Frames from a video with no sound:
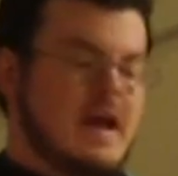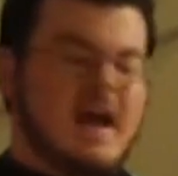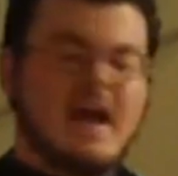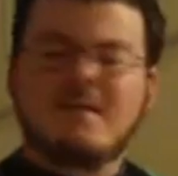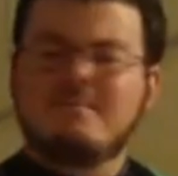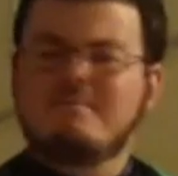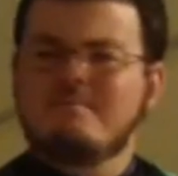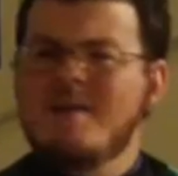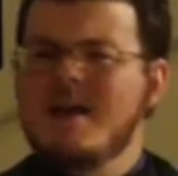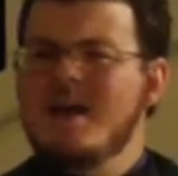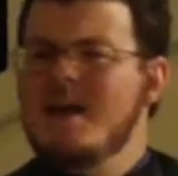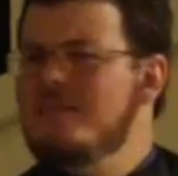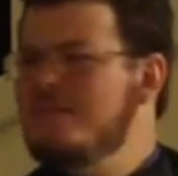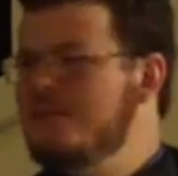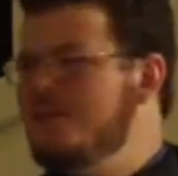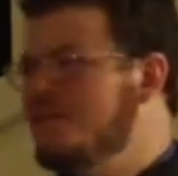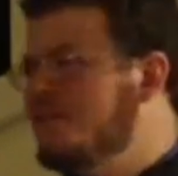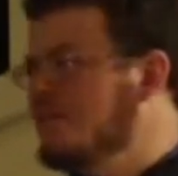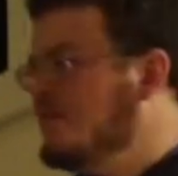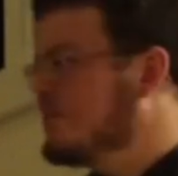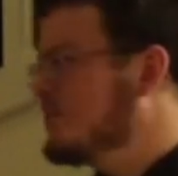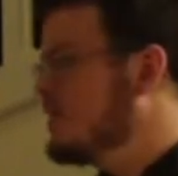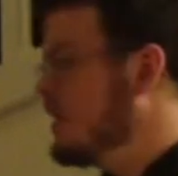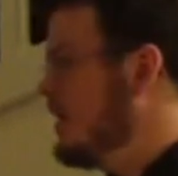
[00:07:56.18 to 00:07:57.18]
And
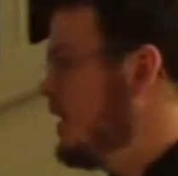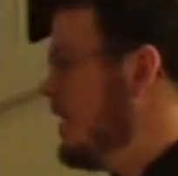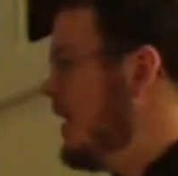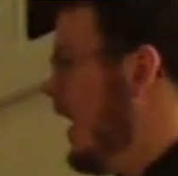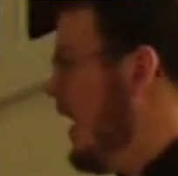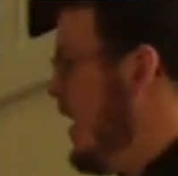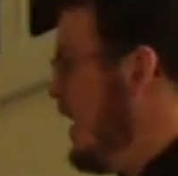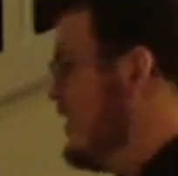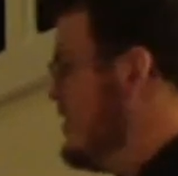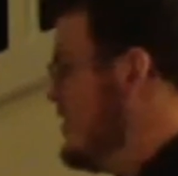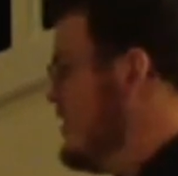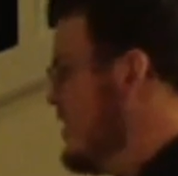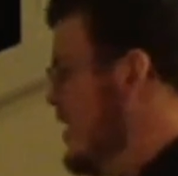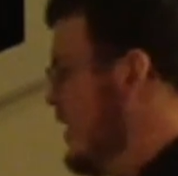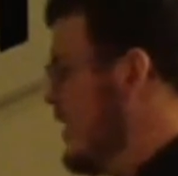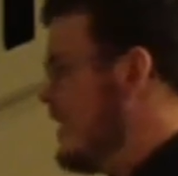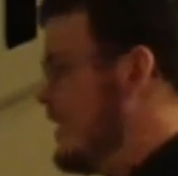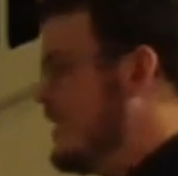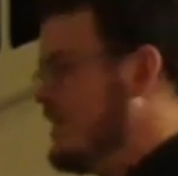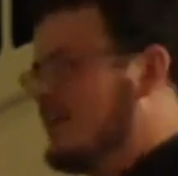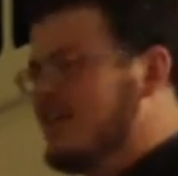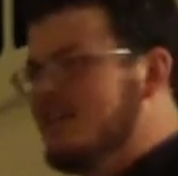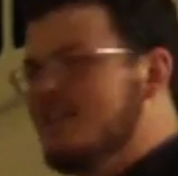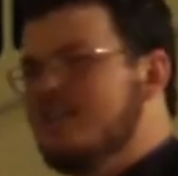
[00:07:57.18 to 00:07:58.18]
maybe there's a
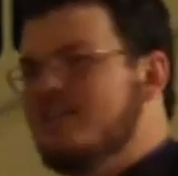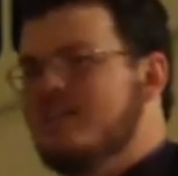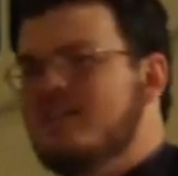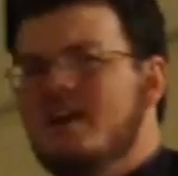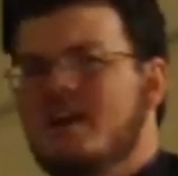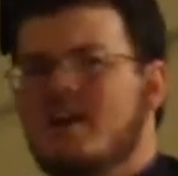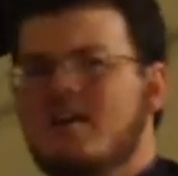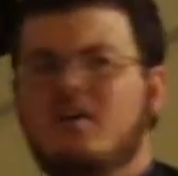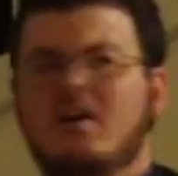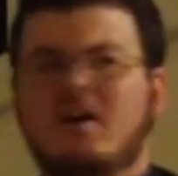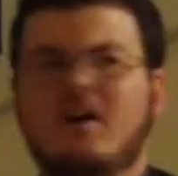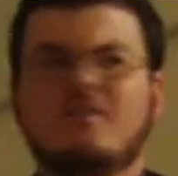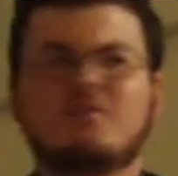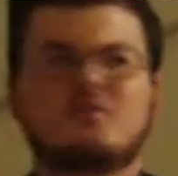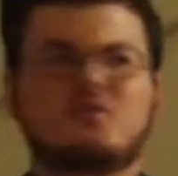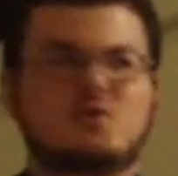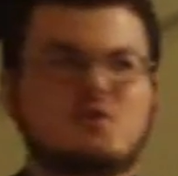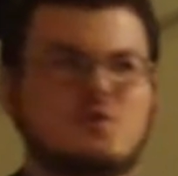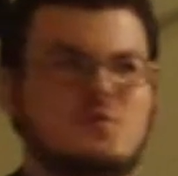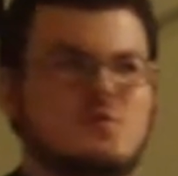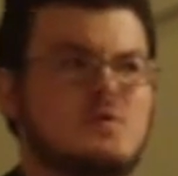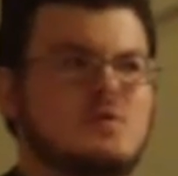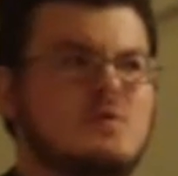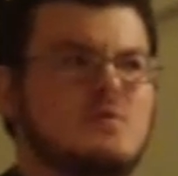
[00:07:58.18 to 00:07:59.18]
nugget in there of,
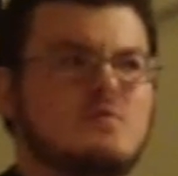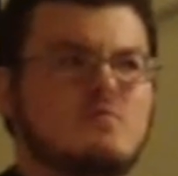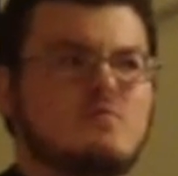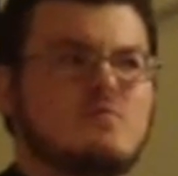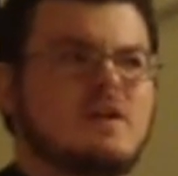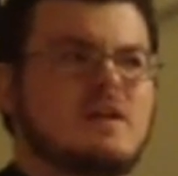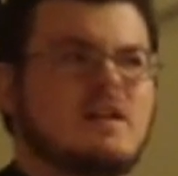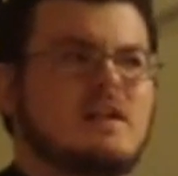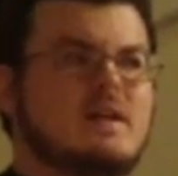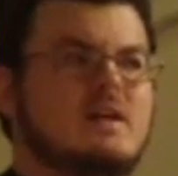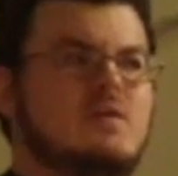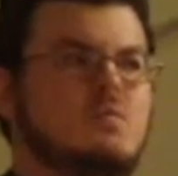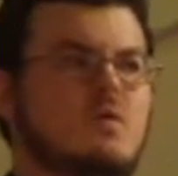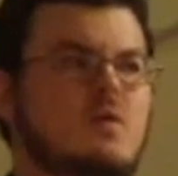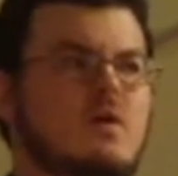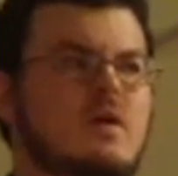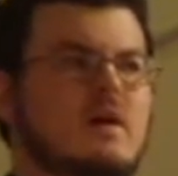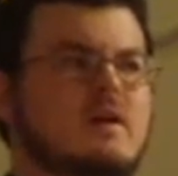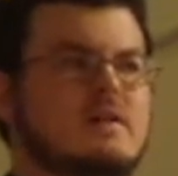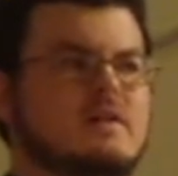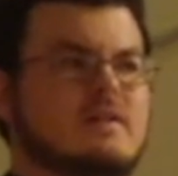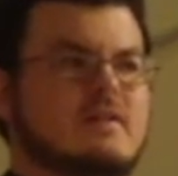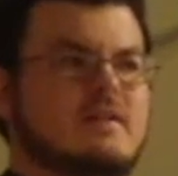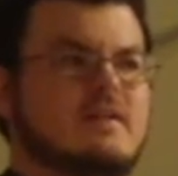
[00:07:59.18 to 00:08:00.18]
do you really
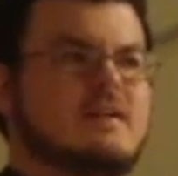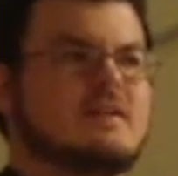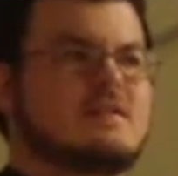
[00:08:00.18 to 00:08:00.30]
want